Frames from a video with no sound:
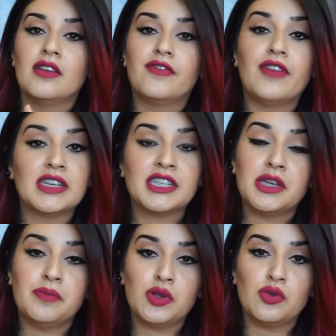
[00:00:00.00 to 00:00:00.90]

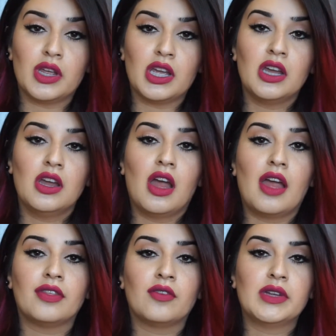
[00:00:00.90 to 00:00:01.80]
Fenty Beauty.
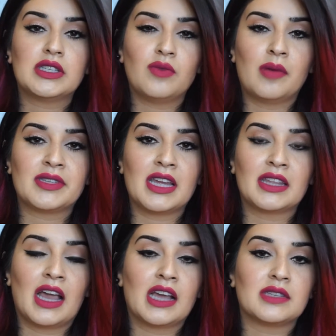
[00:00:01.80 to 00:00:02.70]
And the reason why I'm
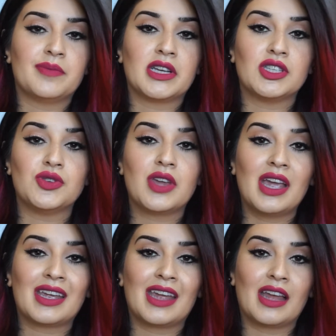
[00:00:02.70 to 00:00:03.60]
saying that is because you
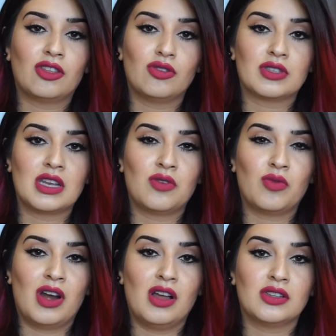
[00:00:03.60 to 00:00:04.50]
can't get those
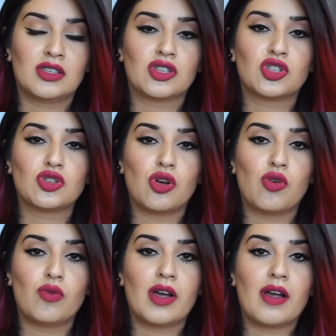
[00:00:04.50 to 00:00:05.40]
anywhere else,
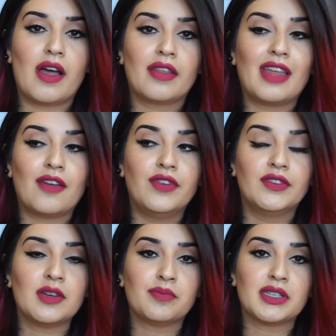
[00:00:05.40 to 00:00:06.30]
so that
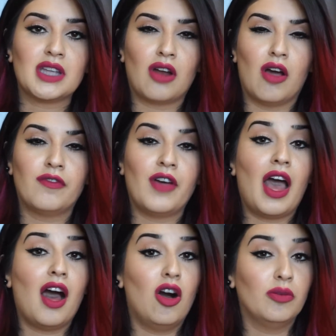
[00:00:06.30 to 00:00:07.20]
15% off
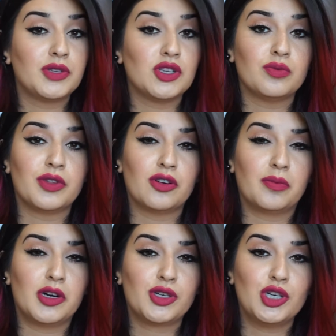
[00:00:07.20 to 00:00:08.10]
helps you with your
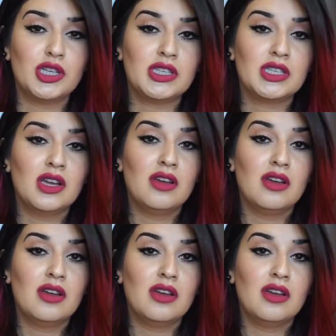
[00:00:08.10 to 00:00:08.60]
purchase.